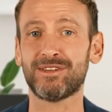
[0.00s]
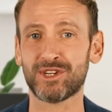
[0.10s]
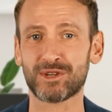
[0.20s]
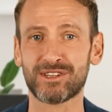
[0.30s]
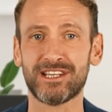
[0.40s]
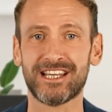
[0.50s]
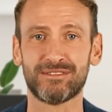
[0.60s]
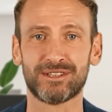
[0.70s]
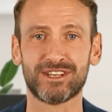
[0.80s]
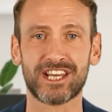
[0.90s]
to your
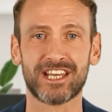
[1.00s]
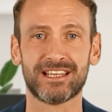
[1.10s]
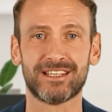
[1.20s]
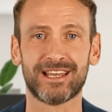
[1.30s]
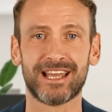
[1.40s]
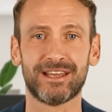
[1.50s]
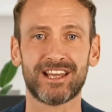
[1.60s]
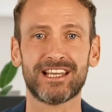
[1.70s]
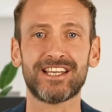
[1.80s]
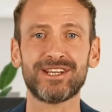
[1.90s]
specific needs.
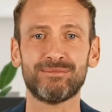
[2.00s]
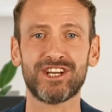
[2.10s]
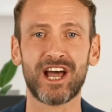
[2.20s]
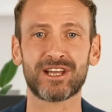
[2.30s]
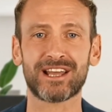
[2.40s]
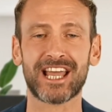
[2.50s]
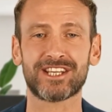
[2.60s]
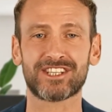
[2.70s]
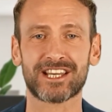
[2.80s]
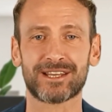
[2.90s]
This is Beyond
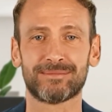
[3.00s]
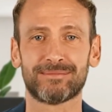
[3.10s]
IT.